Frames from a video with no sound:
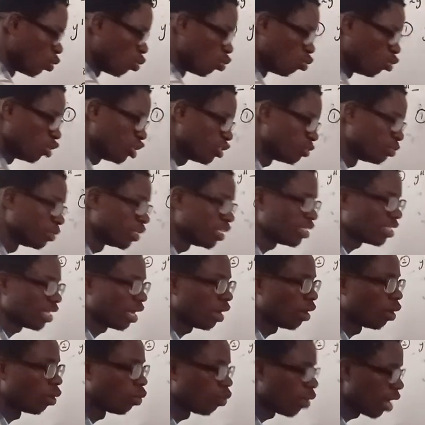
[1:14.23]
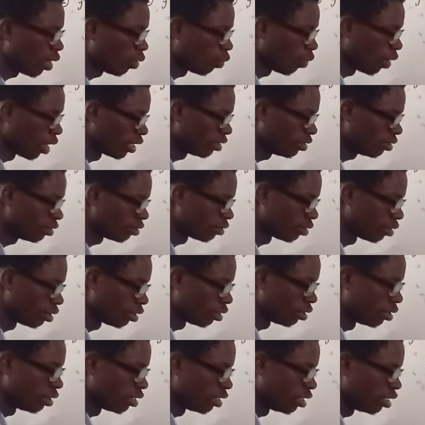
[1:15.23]
which means our y1
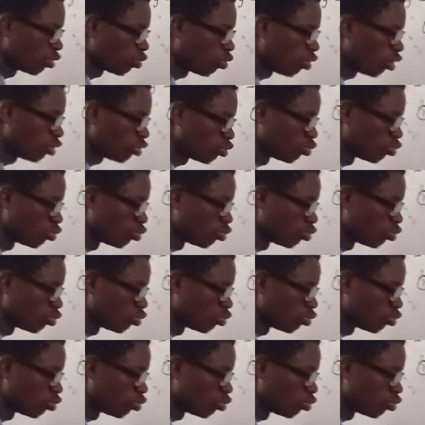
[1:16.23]
equals